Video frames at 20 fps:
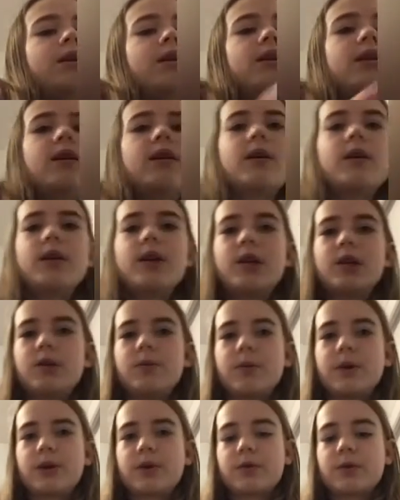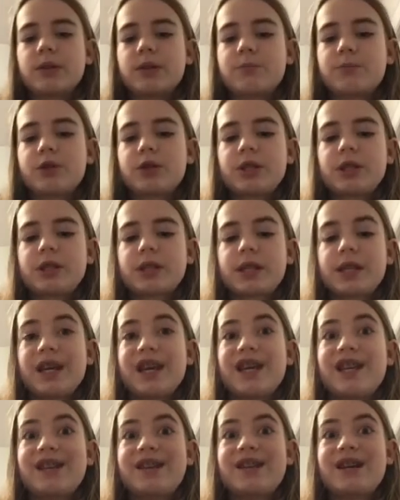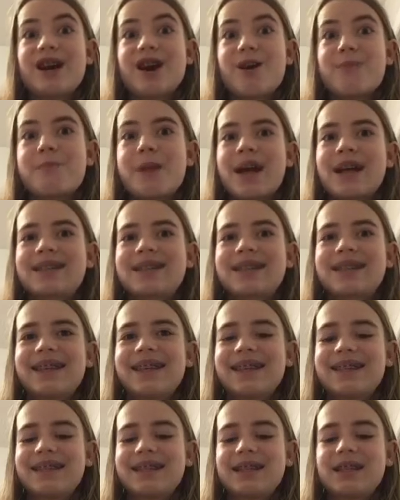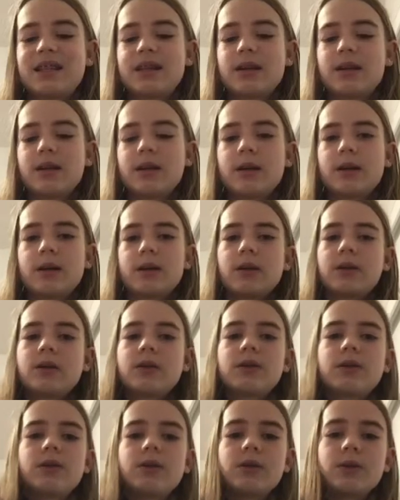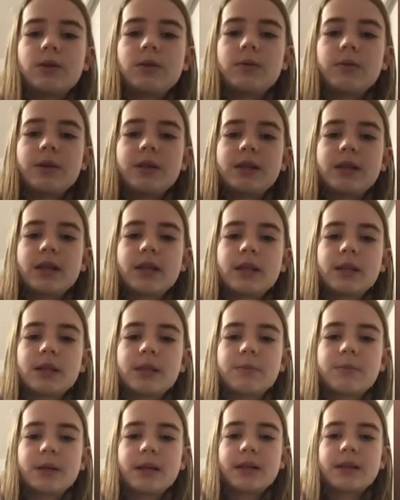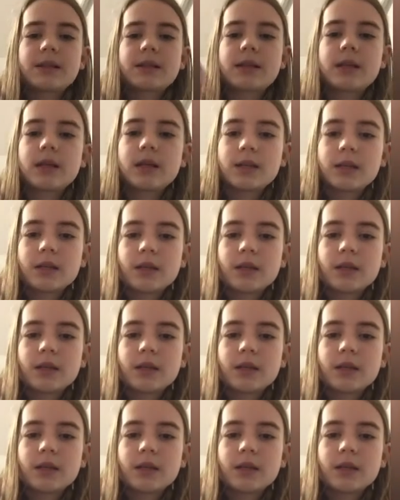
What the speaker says: And we are going to put it in a basket. So we take this basket.